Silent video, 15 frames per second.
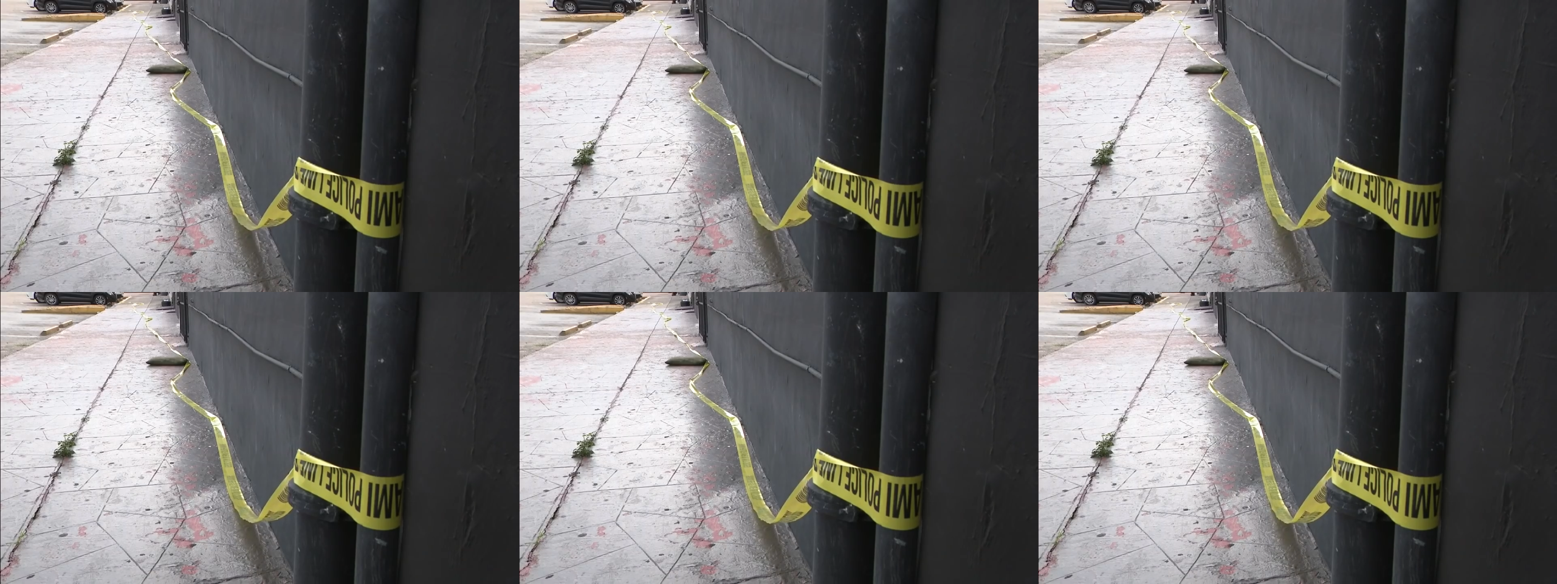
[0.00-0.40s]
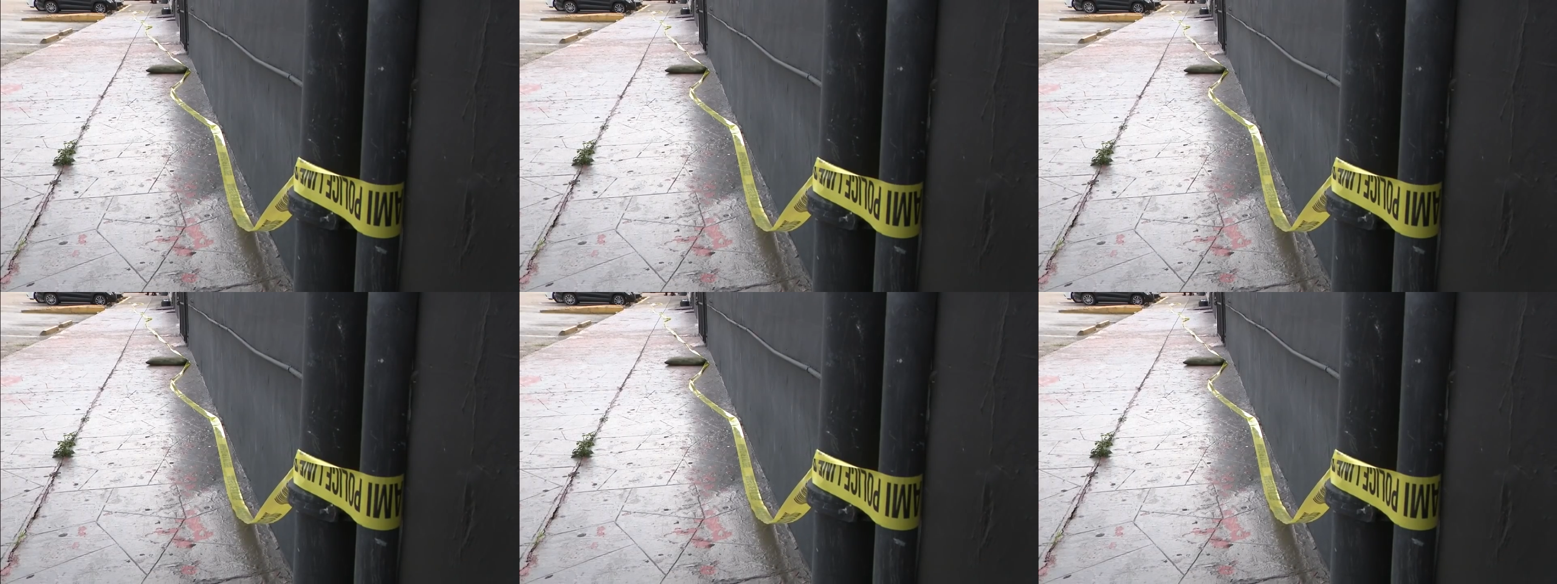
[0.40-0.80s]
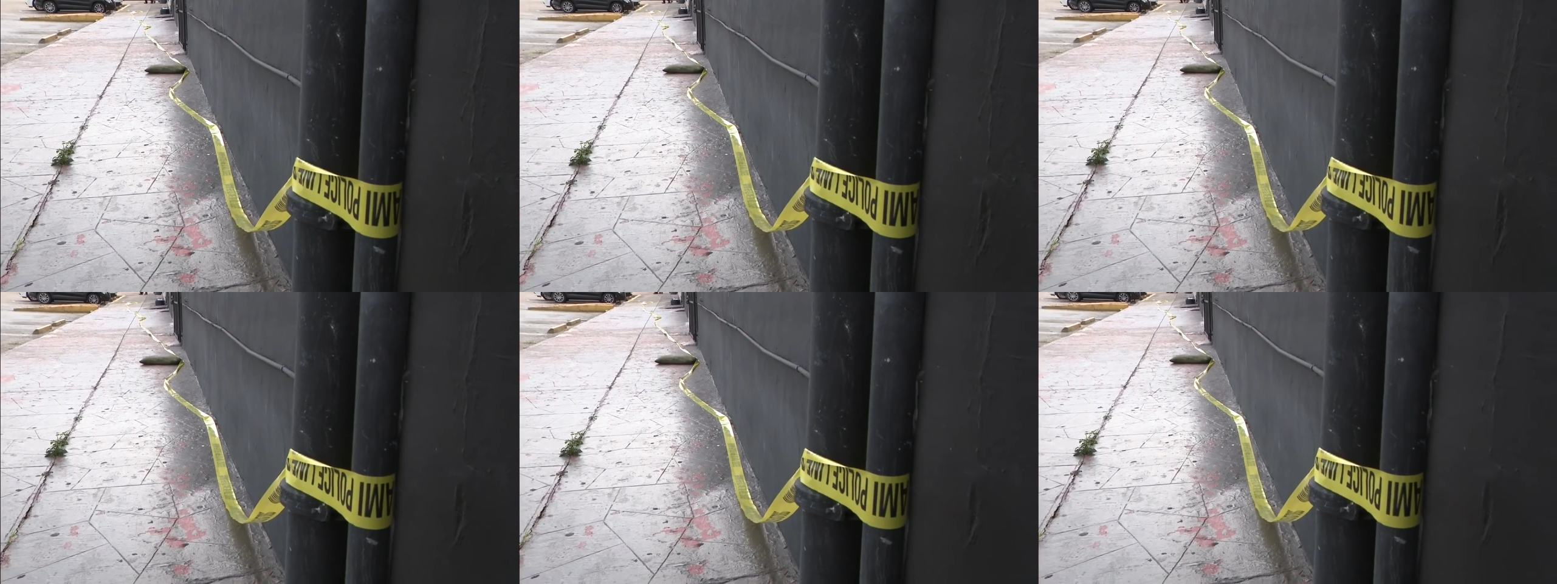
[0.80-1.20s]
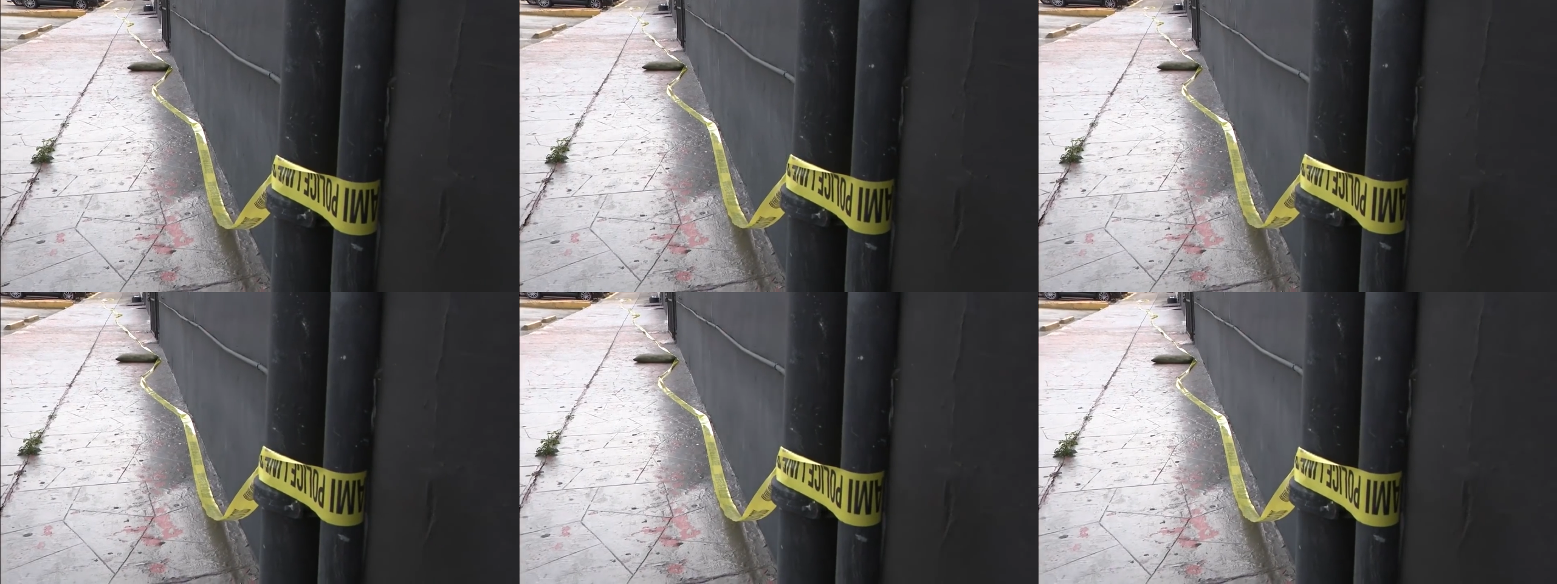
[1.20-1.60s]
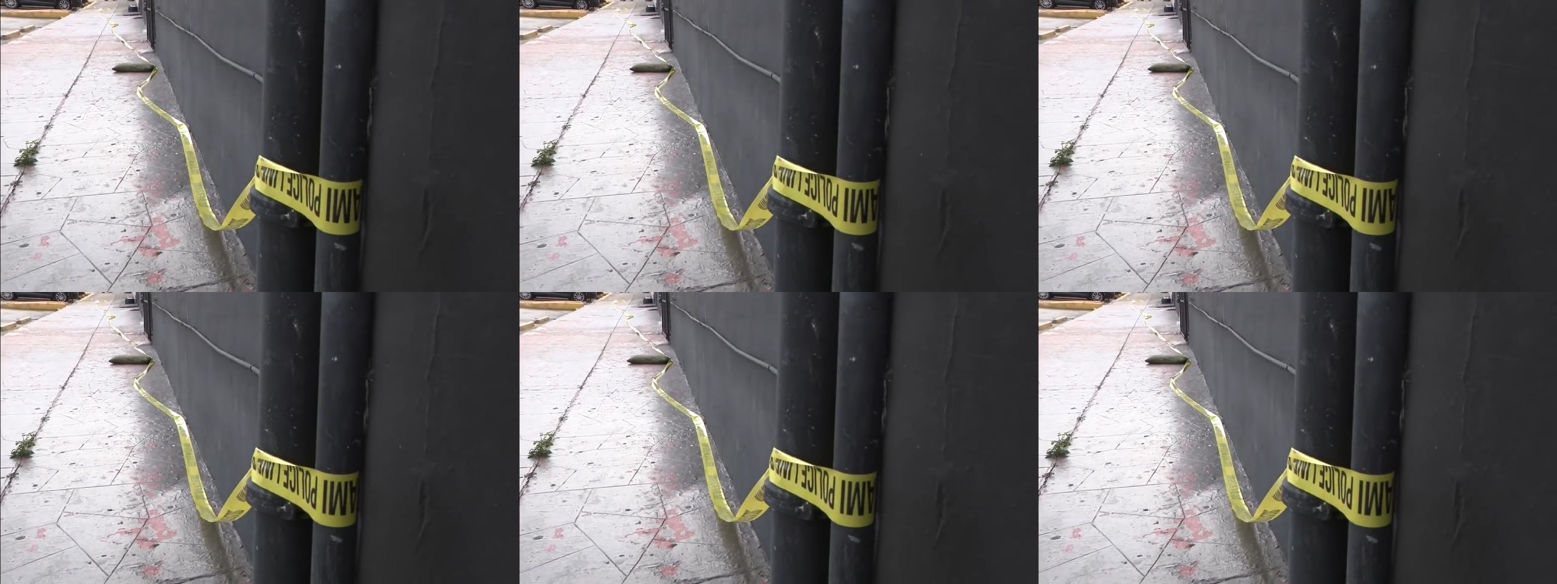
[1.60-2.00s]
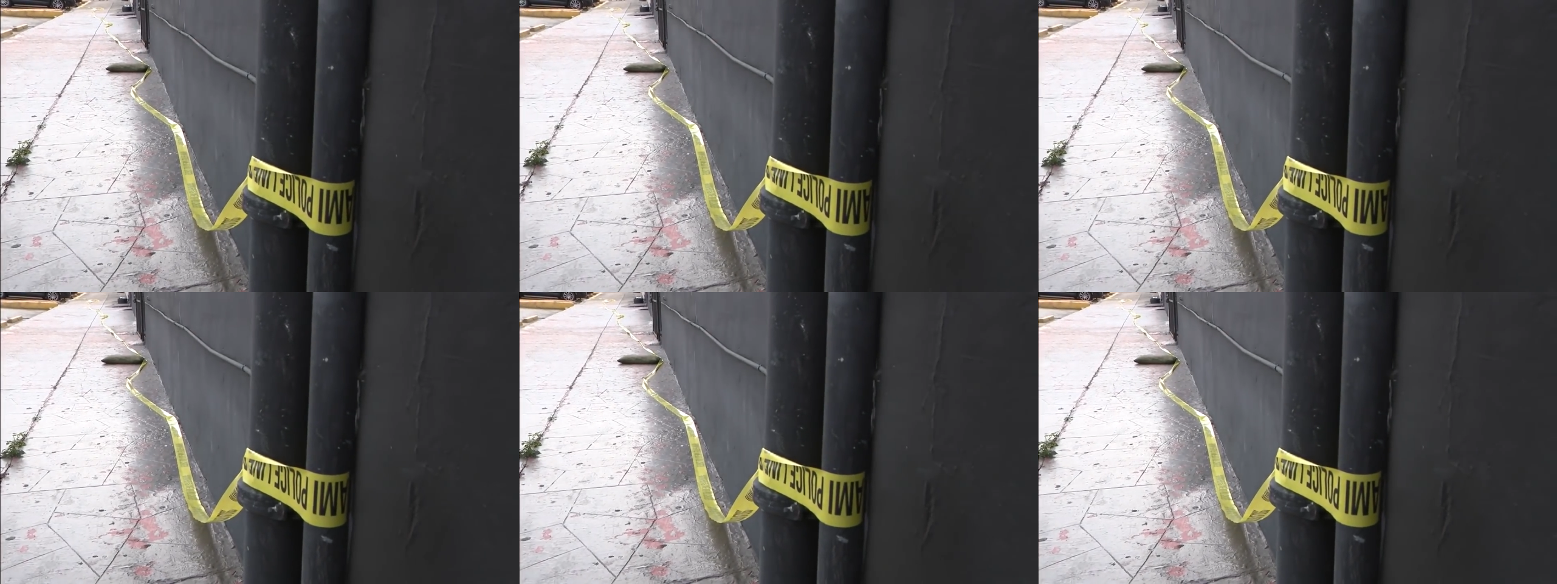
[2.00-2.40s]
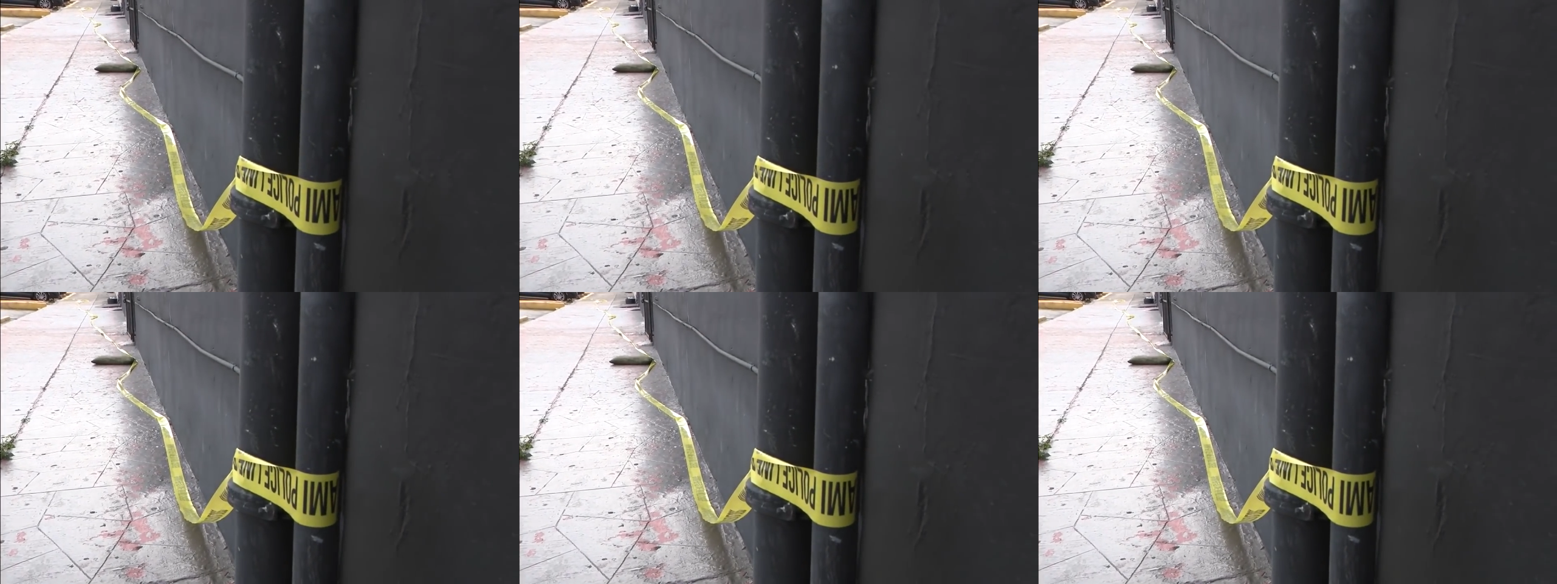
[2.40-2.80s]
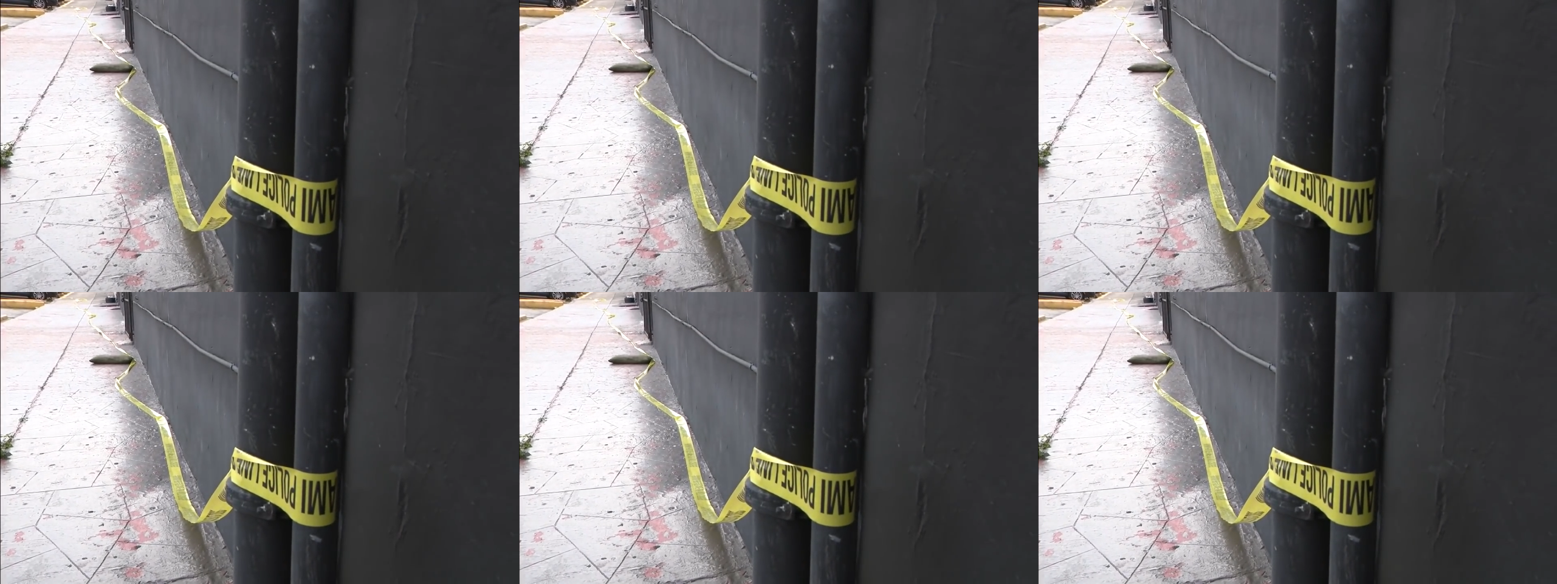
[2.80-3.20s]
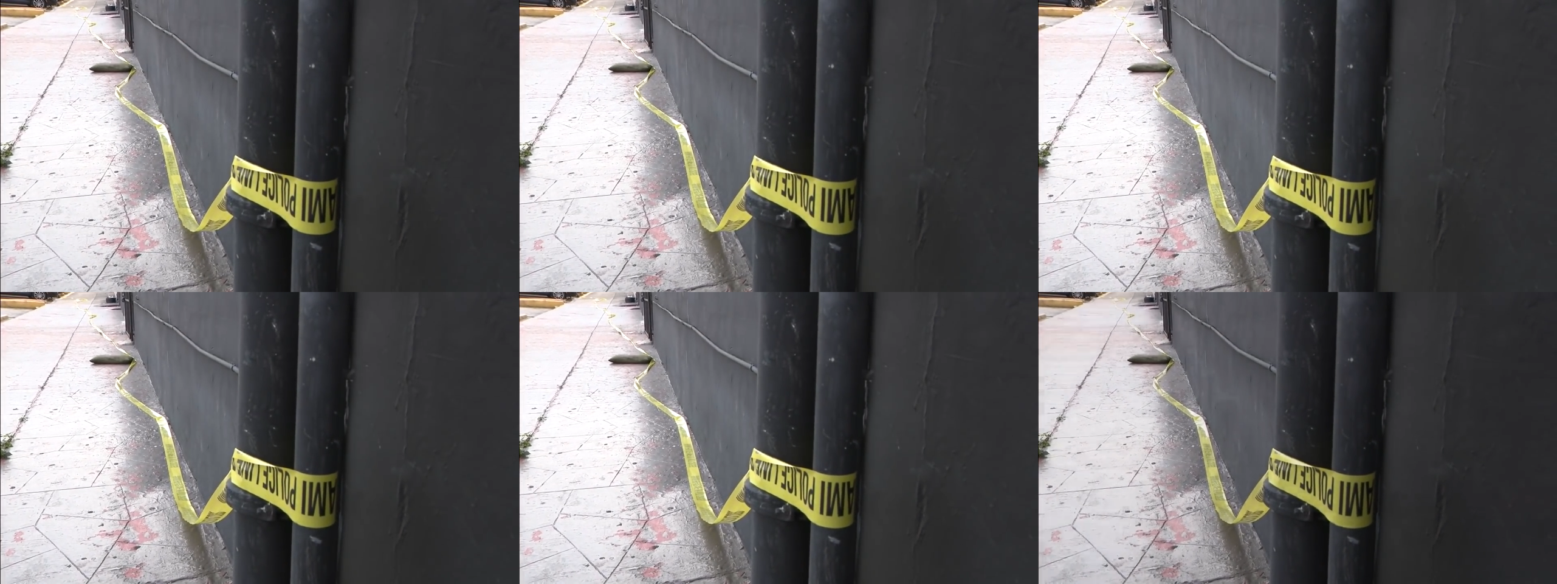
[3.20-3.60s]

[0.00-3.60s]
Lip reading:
[unreadable: no face in view]